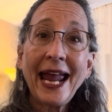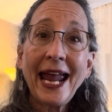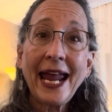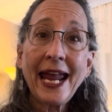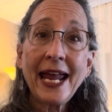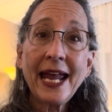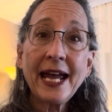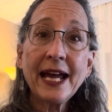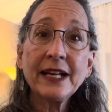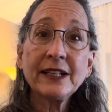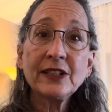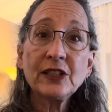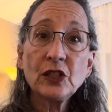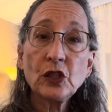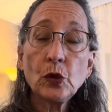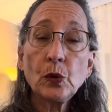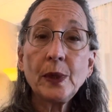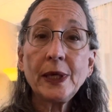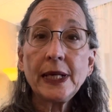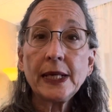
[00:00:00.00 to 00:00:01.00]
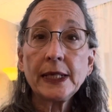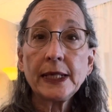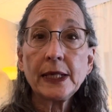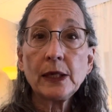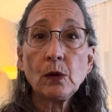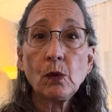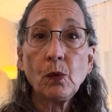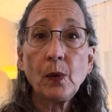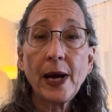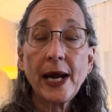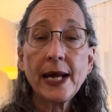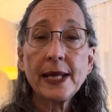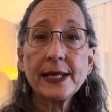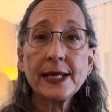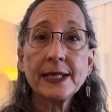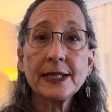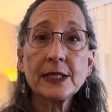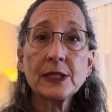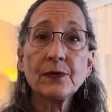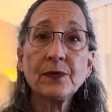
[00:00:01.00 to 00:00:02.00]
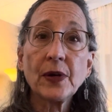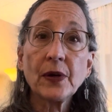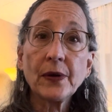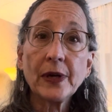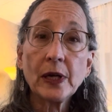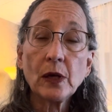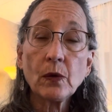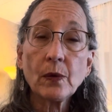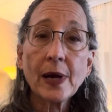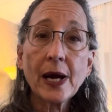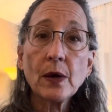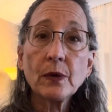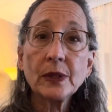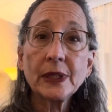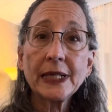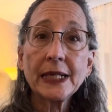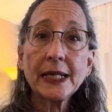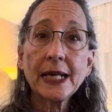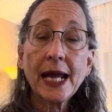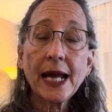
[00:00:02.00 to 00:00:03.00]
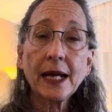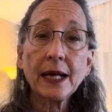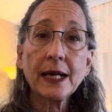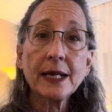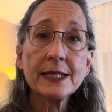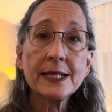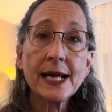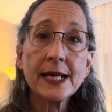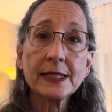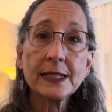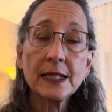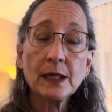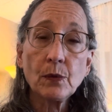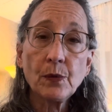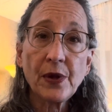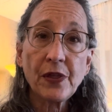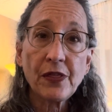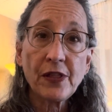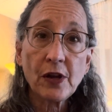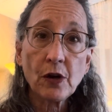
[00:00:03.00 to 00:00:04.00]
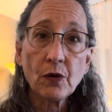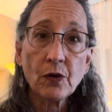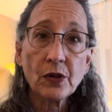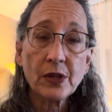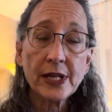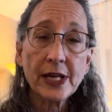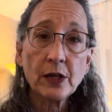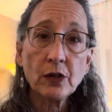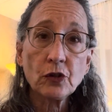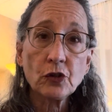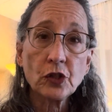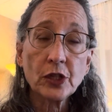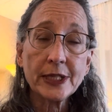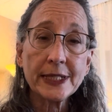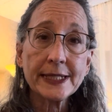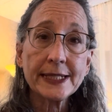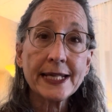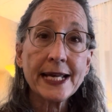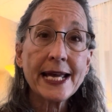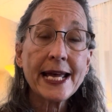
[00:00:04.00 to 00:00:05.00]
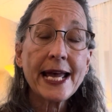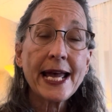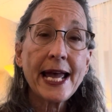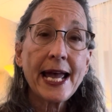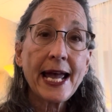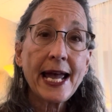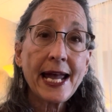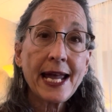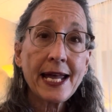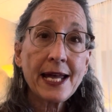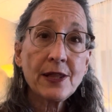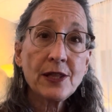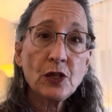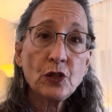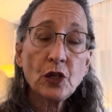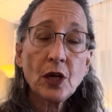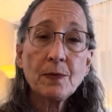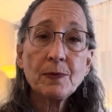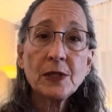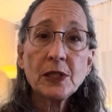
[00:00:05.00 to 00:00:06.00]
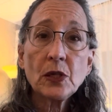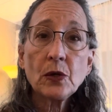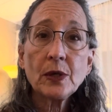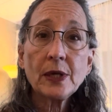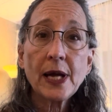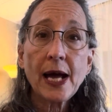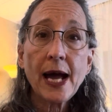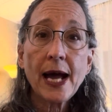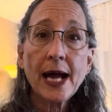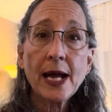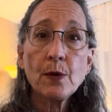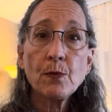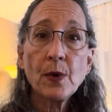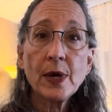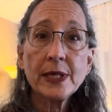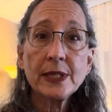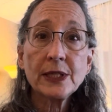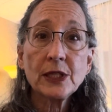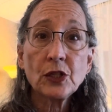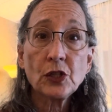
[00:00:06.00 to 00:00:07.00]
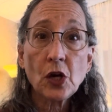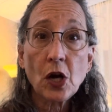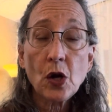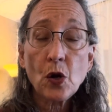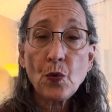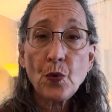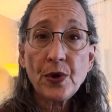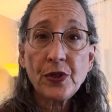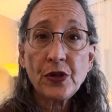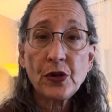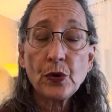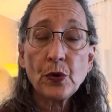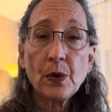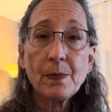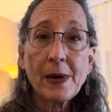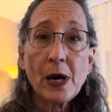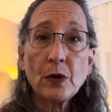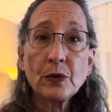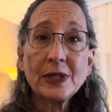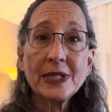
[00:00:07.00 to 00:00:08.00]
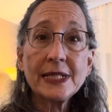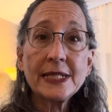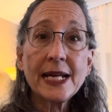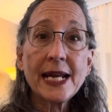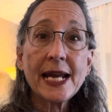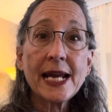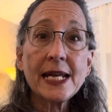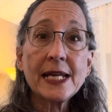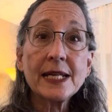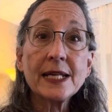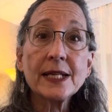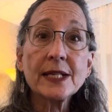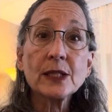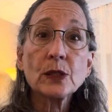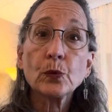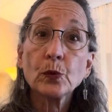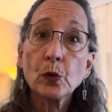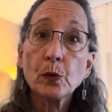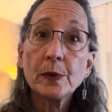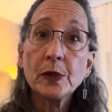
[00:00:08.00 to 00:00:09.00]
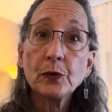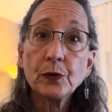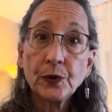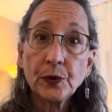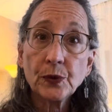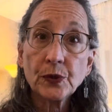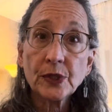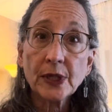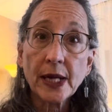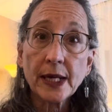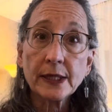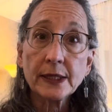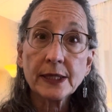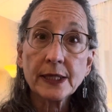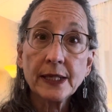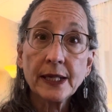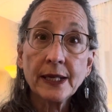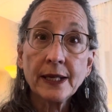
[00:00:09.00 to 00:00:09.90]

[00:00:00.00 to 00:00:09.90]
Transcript: and doing it in a way that is very grounding and connecting with the earth energies. And the gemstone I want to talk with you about today is ruby fuchsite.